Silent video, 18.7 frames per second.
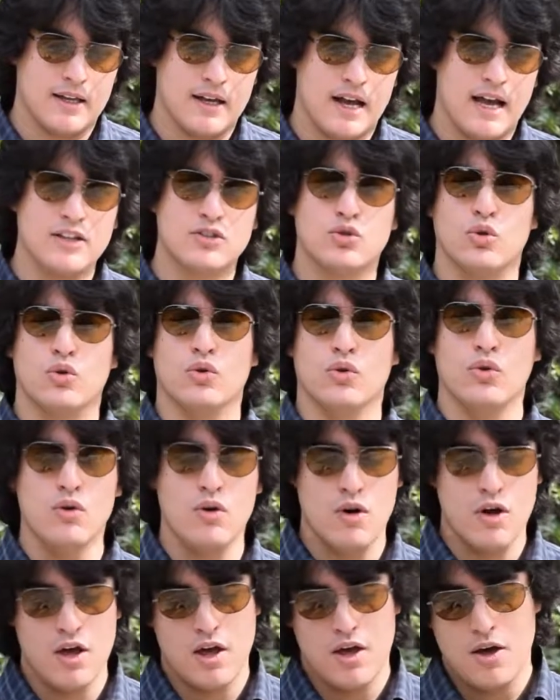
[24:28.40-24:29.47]
has to do
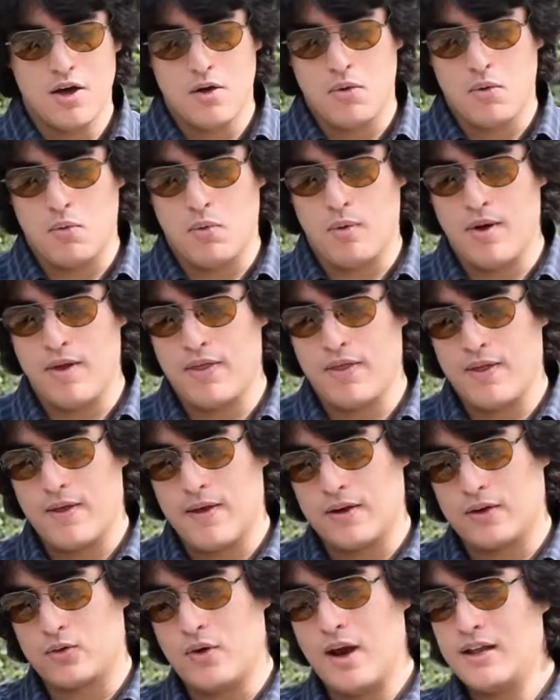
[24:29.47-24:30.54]
with
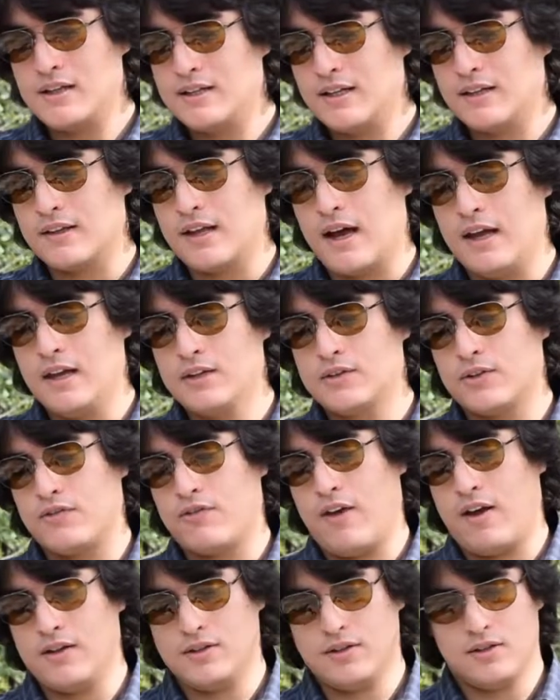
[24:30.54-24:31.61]
creating the
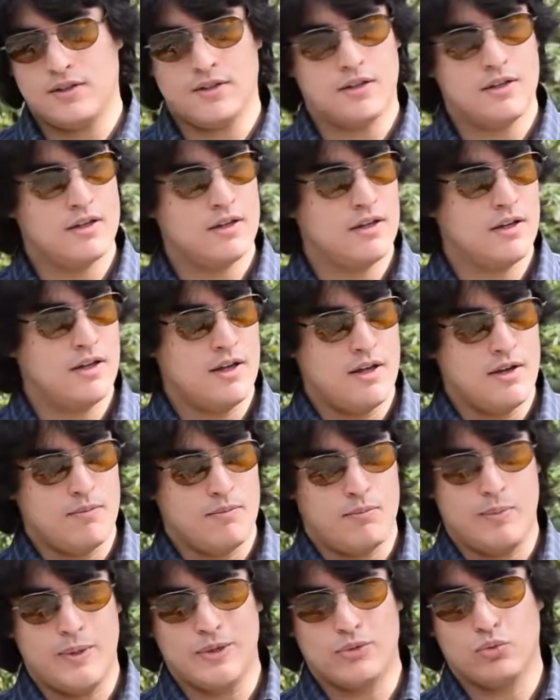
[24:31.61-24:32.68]
interface
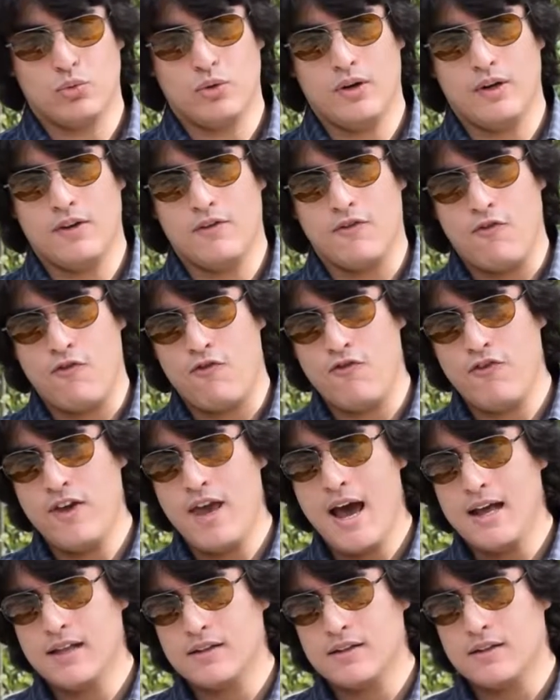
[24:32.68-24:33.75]
between
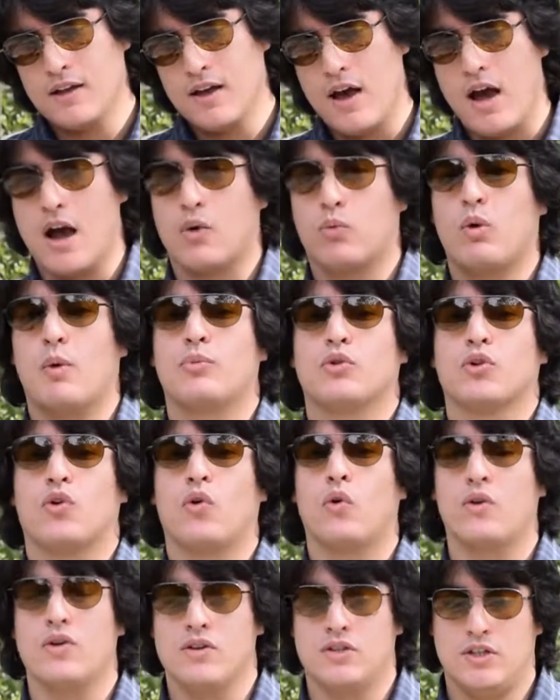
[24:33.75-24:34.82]
fiat and
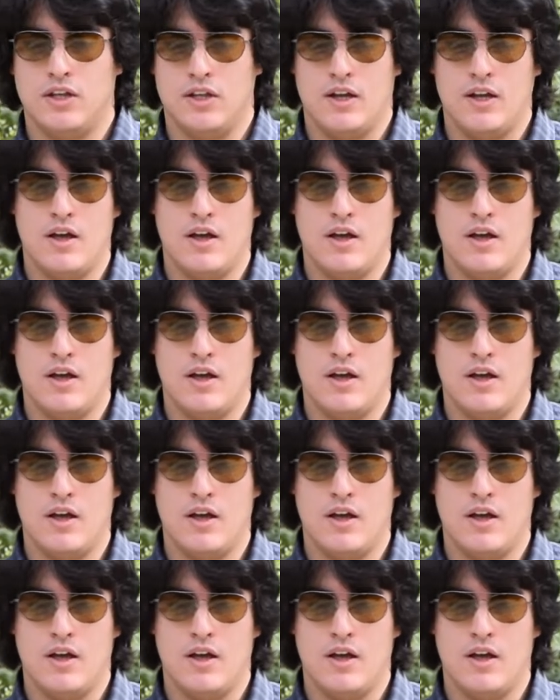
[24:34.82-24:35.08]
cryptocurrency.